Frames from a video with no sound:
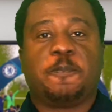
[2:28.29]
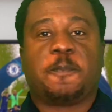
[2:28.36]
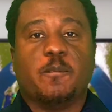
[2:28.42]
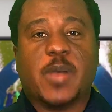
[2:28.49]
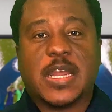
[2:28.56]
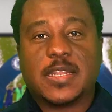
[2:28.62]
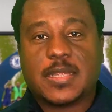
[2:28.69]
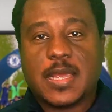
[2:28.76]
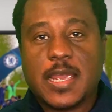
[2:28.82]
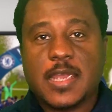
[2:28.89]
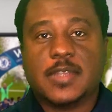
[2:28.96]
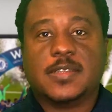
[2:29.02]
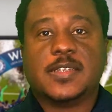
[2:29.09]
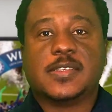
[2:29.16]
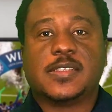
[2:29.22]
But
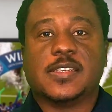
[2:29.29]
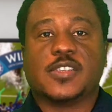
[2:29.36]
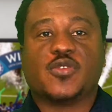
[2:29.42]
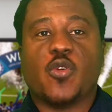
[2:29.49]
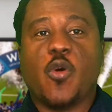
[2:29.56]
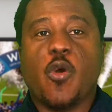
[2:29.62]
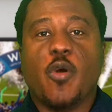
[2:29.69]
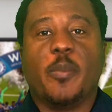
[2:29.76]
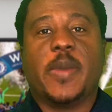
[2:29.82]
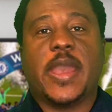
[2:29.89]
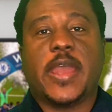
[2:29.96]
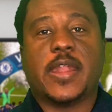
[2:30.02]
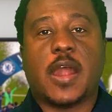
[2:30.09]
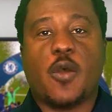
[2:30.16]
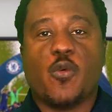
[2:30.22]
hey, this is home
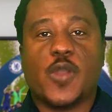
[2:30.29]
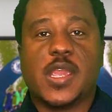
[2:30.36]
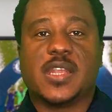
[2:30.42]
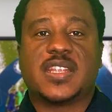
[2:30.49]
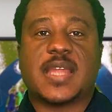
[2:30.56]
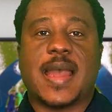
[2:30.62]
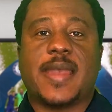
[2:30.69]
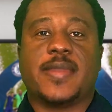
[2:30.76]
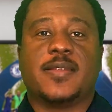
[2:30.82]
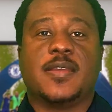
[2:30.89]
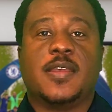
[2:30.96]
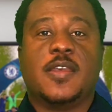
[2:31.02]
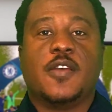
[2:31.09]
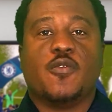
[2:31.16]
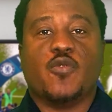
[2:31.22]
and away tie.
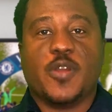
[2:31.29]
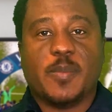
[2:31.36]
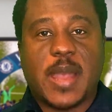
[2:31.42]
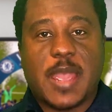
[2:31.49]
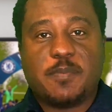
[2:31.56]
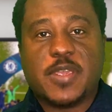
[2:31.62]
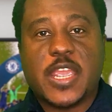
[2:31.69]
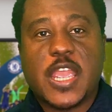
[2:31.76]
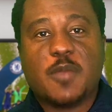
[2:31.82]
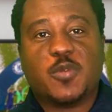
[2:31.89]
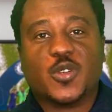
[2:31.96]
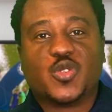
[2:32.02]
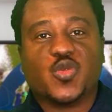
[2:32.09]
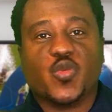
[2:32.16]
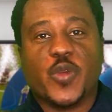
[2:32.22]
We might be
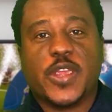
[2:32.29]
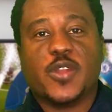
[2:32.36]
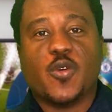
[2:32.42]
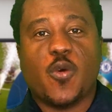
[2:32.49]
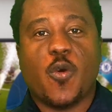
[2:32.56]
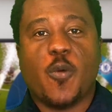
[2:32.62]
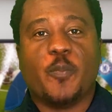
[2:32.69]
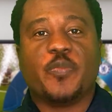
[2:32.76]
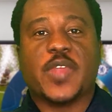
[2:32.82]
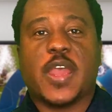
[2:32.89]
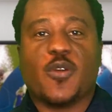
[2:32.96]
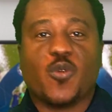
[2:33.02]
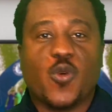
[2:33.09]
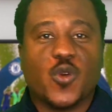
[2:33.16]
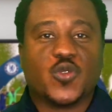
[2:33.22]
able to win home
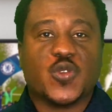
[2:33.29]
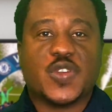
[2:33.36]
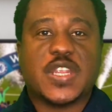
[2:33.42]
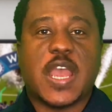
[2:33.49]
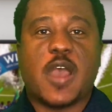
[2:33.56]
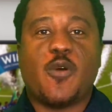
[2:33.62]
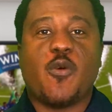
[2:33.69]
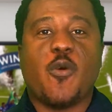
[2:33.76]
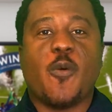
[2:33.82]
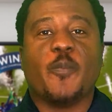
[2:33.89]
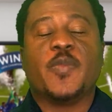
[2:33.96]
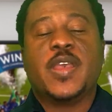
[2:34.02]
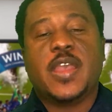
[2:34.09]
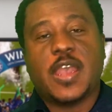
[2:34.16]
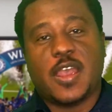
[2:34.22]
and go to their
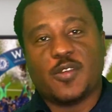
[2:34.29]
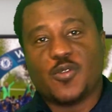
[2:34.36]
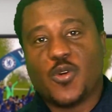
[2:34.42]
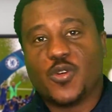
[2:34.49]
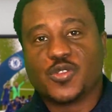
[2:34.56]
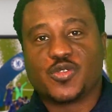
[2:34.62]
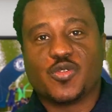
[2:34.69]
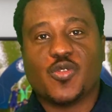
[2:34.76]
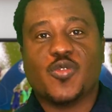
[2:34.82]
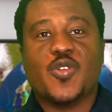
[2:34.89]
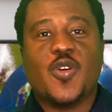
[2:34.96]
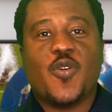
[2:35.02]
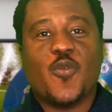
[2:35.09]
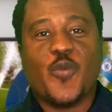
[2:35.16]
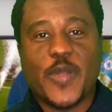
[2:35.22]
home and also
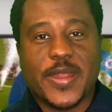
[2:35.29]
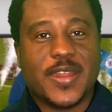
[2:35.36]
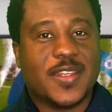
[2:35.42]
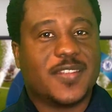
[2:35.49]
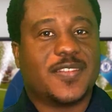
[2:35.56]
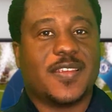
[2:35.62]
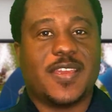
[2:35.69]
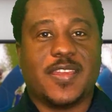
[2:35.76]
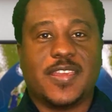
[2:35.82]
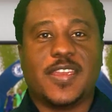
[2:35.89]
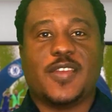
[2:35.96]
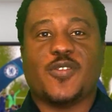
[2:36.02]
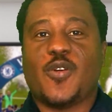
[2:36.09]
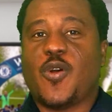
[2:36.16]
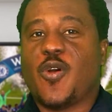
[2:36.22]
win it
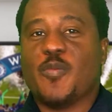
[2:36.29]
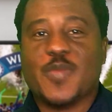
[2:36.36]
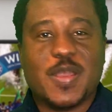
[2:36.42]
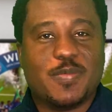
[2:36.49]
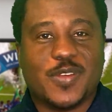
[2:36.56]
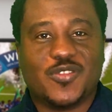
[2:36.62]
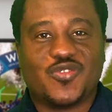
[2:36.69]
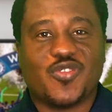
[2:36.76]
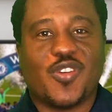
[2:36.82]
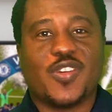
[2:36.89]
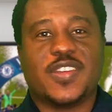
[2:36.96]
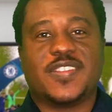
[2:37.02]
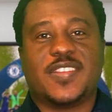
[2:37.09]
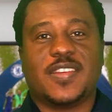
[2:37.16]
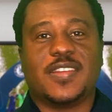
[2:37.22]
again or maybe draw
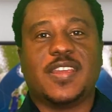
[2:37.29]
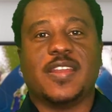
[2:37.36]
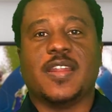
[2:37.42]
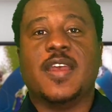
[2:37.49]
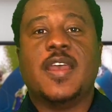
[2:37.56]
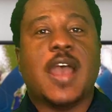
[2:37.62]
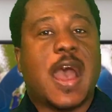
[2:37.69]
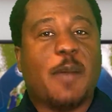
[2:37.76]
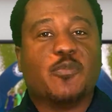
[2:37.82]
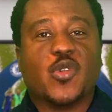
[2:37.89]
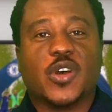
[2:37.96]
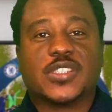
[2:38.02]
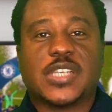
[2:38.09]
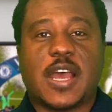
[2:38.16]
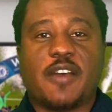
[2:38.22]
it again. I'm
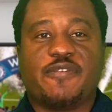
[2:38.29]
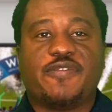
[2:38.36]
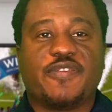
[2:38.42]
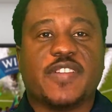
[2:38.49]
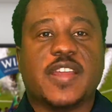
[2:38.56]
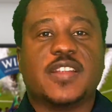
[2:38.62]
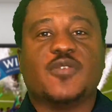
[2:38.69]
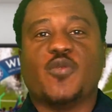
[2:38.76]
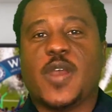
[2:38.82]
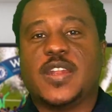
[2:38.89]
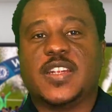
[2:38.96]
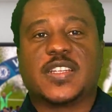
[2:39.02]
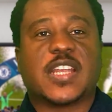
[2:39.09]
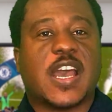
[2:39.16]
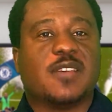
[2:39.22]
not afraid when
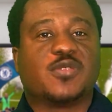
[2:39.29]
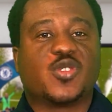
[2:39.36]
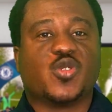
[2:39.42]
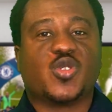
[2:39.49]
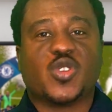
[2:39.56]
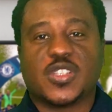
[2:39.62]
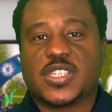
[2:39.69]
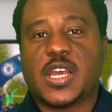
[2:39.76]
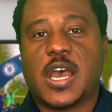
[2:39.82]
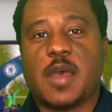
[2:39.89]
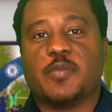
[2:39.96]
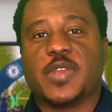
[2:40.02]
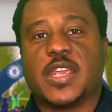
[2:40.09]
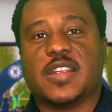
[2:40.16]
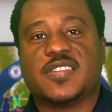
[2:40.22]
it comes to
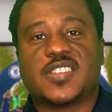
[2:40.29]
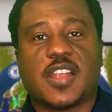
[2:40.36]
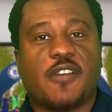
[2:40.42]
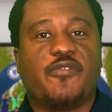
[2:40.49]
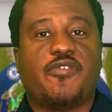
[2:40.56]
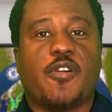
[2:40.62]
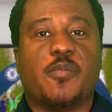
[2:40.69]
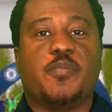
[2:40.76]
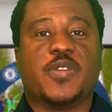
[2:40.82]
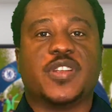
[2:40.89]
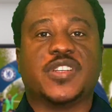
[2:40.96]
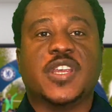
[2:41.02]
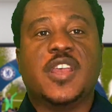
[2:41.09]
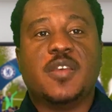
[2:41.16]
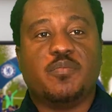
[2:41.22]
Tottenham in Stamford
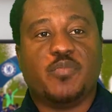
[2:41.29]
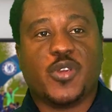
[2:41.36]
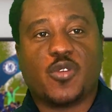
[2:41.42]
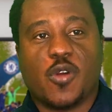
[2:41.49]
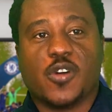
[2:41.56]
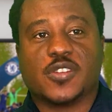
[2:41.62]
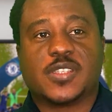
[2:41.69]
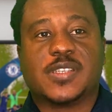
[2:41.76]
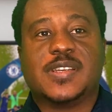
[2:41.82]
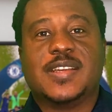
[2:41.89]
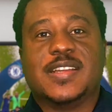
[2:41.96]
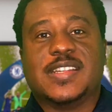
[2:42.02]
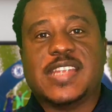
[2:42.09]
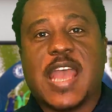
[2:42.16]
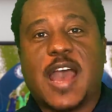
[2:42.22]
Bridge because
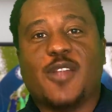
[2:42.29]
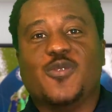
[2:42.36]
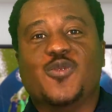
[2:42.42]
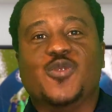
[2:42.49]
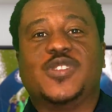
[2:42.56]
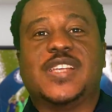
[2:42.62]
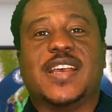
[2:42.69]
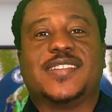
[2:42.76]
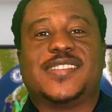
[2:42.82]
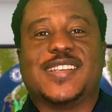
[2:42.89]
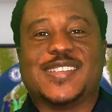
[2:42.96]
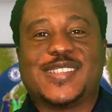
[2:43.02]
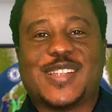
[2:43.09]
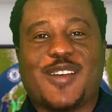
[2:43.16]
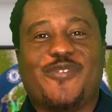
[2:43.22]
they are losers
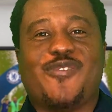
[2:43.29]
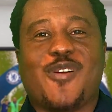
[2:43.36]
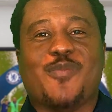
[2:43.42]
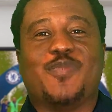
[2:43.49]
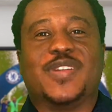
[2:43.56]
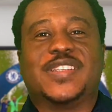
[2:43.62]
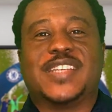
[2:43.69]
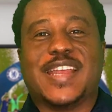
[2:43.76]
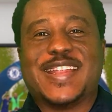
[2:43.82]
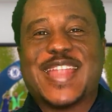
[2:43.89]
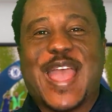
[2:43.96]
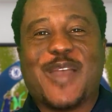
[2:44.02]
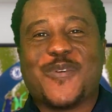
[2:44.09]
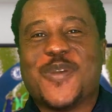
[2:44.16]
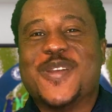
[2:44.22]
in Stamford Bridge and they
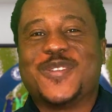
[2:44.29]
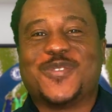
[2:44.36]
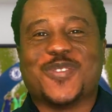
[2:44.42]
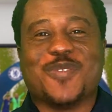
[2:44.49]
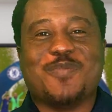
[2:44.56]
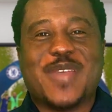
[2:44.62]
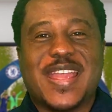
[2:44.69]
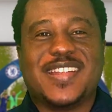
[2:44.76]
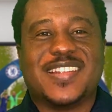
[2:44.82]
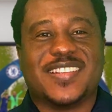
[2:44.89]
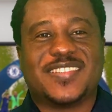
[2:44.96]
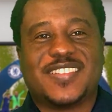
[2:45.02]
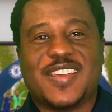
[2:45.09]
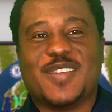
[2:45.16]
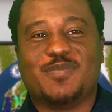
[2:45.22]
are going to remain the
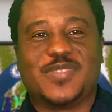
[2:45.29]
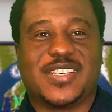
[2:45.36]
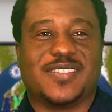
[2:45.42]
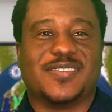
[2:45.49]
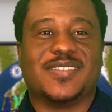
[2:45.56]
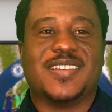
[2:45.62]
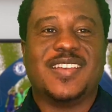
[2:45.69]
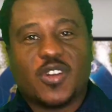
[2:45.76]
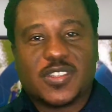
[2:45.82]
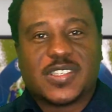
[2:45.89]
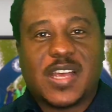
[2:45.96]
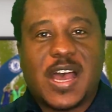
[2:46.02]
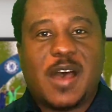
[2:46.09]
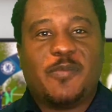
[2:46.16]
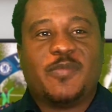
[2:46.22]
same thing.
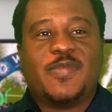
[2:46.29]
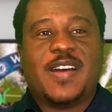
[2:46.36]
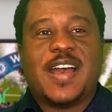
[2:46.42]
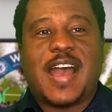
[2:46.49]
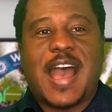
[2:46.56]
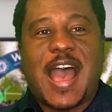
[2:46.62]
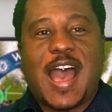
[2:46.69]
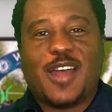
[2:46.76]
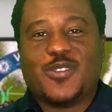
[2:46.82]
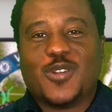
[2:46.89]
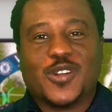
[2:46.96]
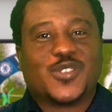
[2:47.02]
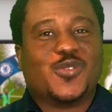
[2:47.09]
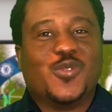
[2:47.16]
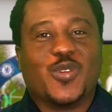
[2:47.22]
Tottenham are
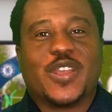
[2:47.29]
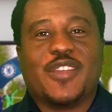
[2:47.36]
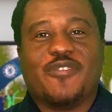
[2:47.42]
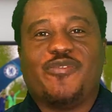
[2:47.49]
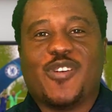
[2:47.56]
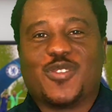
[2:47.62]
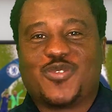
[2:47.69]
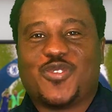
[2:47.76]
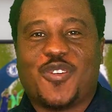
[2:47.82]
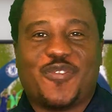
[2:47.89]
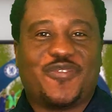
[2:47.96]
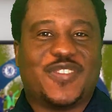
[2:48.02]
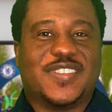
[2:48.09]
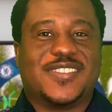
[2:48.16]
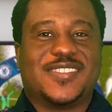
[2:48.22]
not looking for
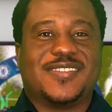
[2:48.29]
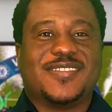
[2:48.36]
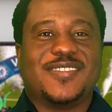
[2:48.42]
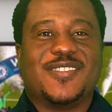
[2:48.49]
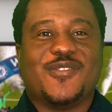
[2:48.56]
trophies.